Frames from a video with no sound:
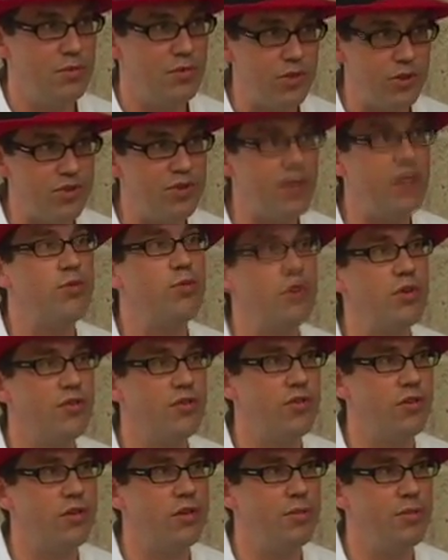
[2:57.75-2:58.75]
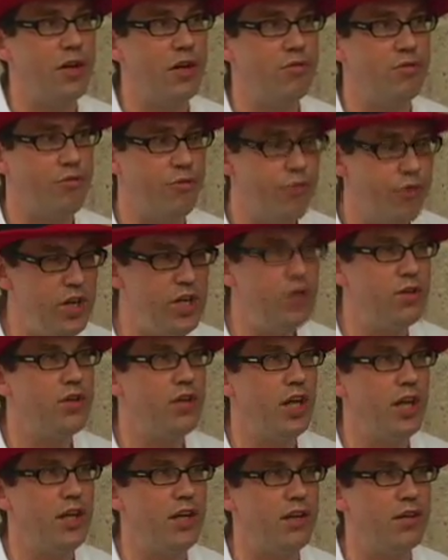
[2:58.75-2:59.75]
because that's what it's all about. Free your
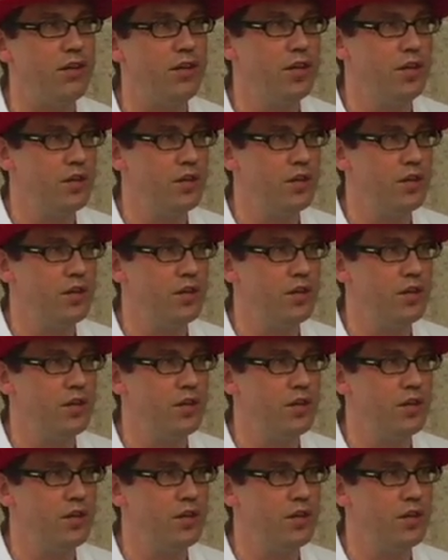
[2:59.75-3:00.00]
data,